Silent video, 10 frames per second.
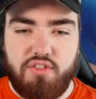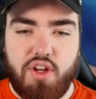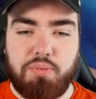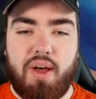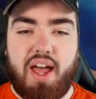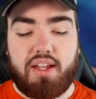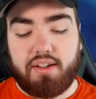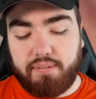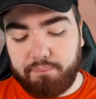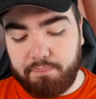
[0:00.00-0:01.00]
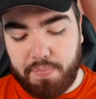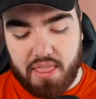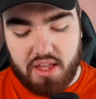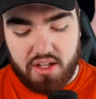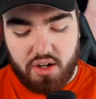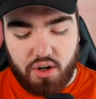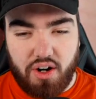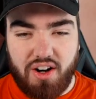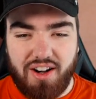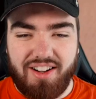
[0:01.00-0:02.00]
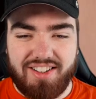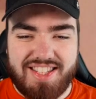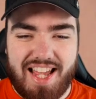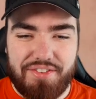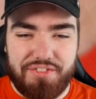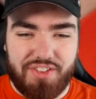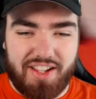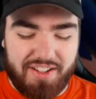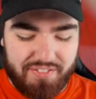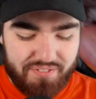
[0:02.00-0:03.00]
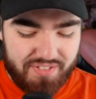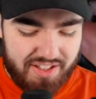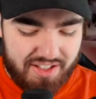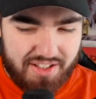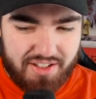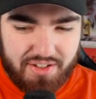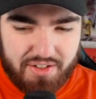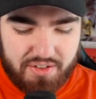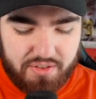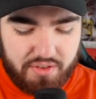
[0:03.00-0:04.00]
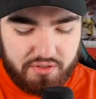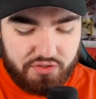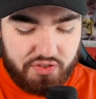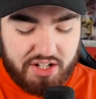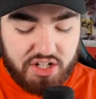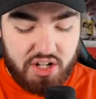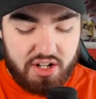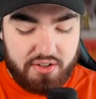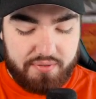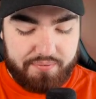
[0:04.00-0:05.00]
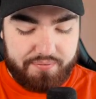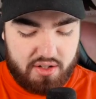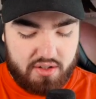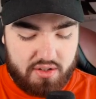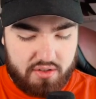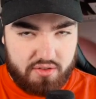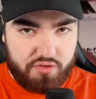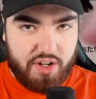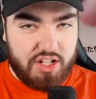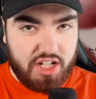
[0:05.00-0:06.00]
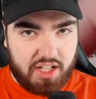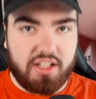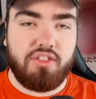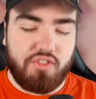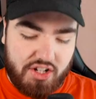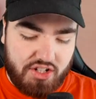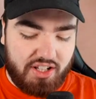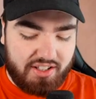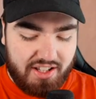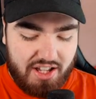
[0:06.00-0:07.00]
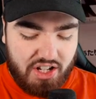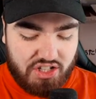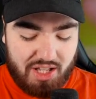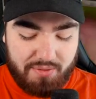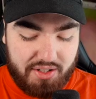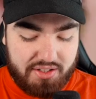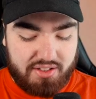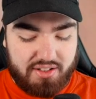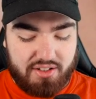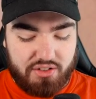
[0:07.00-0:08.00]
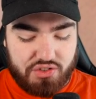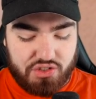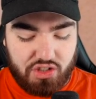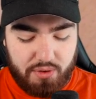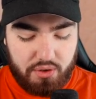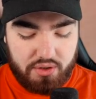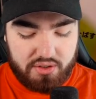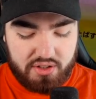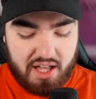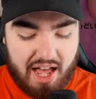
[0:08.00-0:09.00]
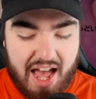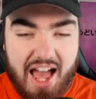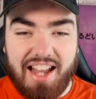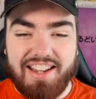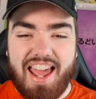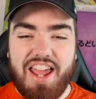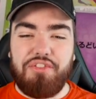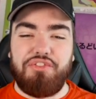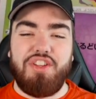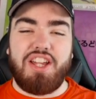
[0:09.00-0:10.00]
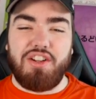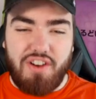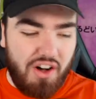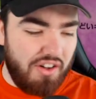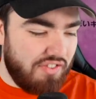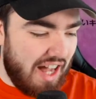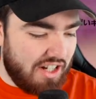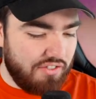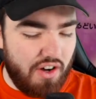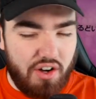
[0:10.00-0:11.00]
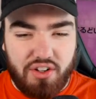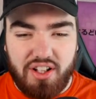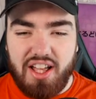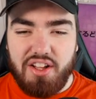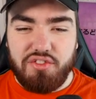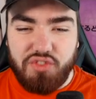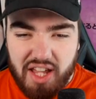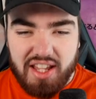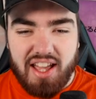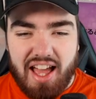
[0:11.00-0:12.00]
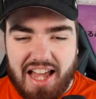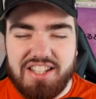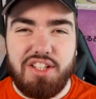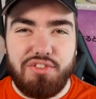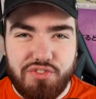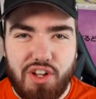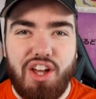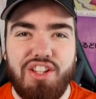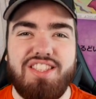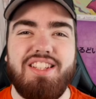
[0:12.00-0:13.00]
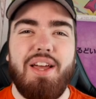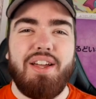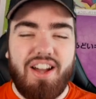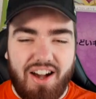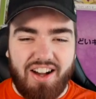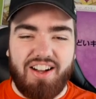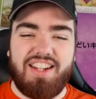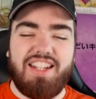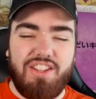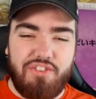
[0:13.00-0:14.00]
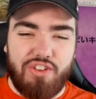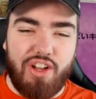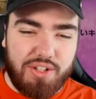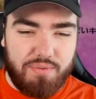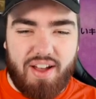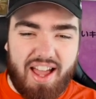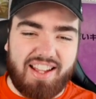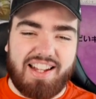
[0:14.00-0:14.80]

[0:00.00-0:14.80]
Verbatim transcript: First pack. Oh, Talonflame. Fletchinder, Fletchling, Shelmet, Snubble, and a Vikavolt. V as the first card in the first pack.